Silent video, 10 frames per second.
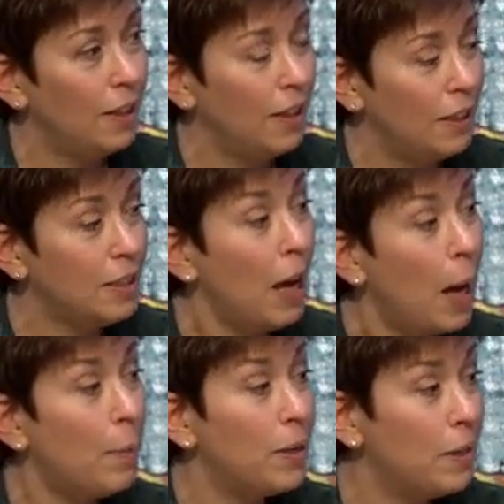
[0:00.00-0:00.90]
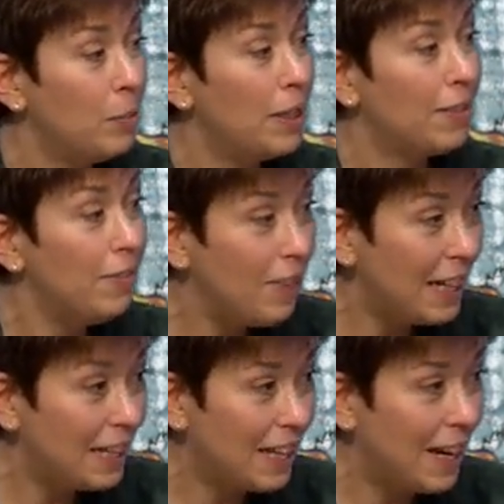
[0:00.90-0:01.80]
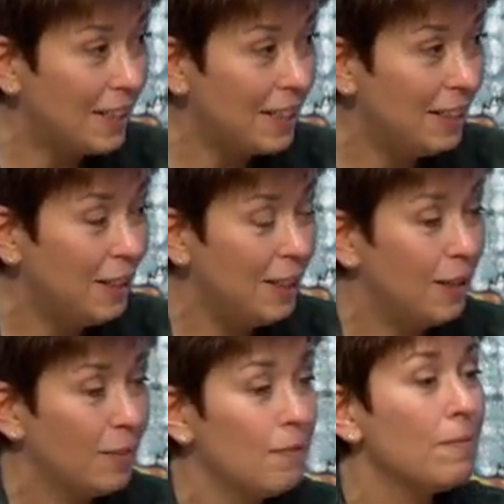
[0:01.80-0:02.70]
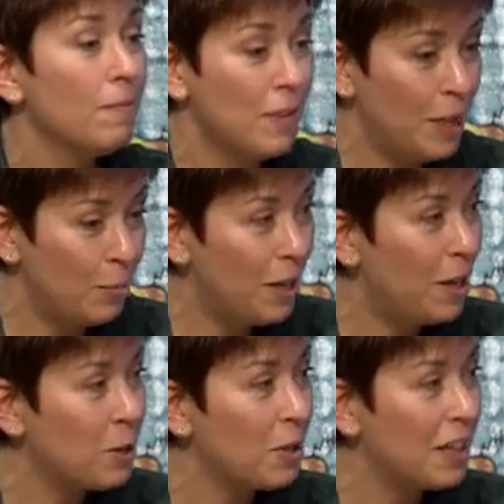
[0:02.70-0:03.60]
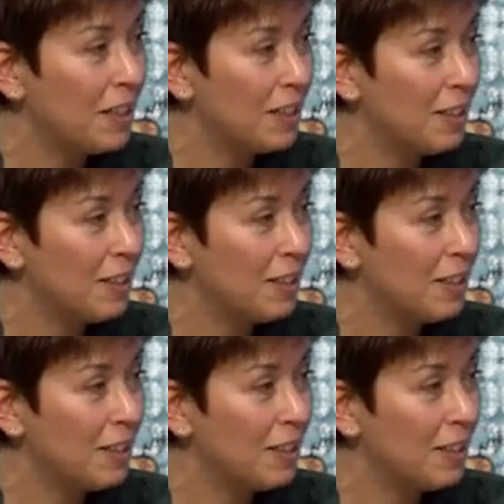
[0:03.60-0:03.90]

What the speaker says: and it's happy being fed again, they'll be hungry.